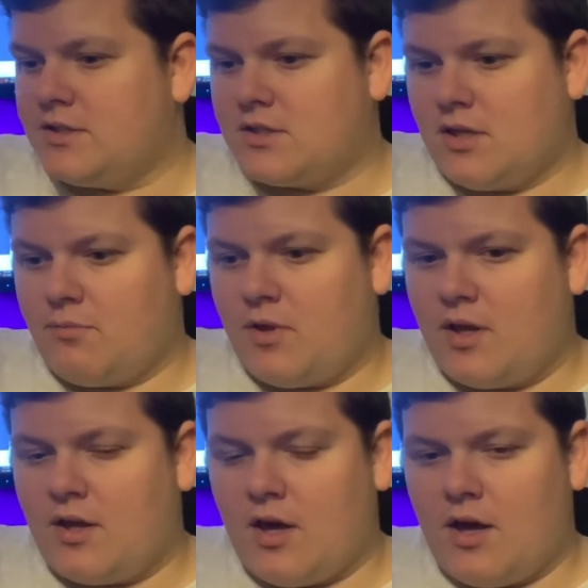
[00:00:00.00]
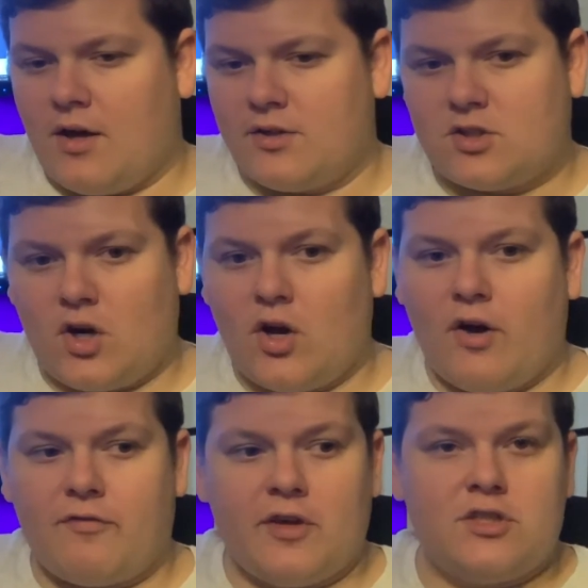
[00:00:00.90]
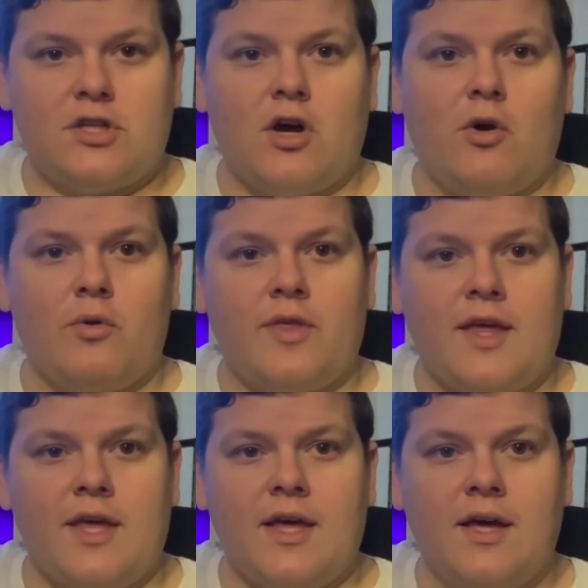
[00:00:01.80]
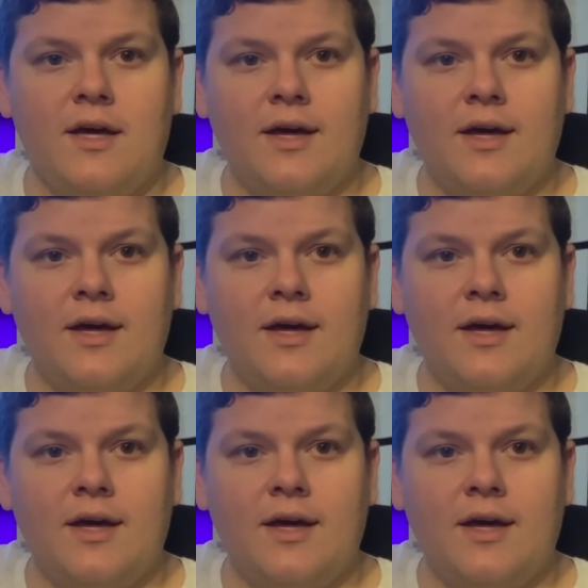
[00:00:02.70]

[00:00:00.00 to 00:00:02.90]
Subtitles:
something, starting off, they show the